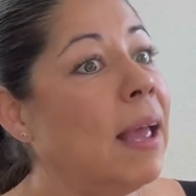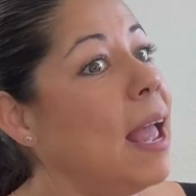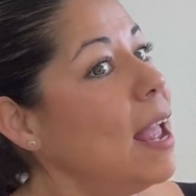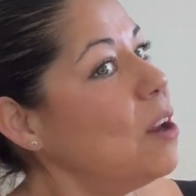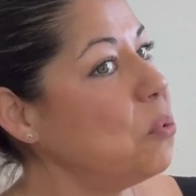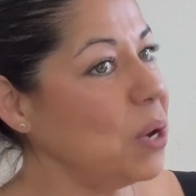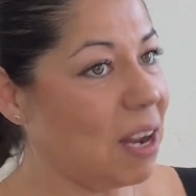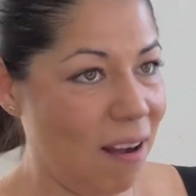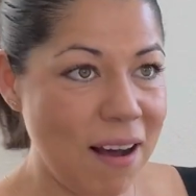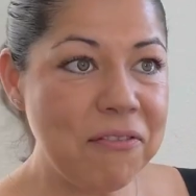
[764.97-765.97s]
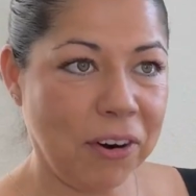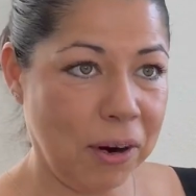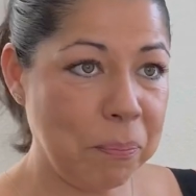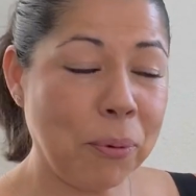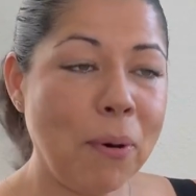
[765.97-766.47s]
and
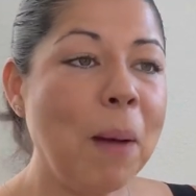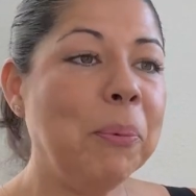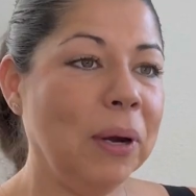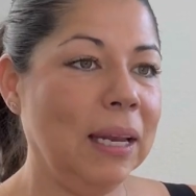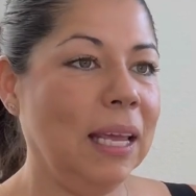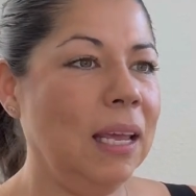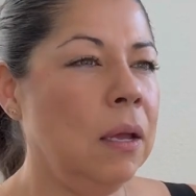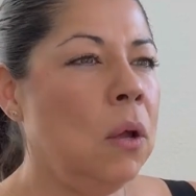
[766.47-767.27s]
recover properly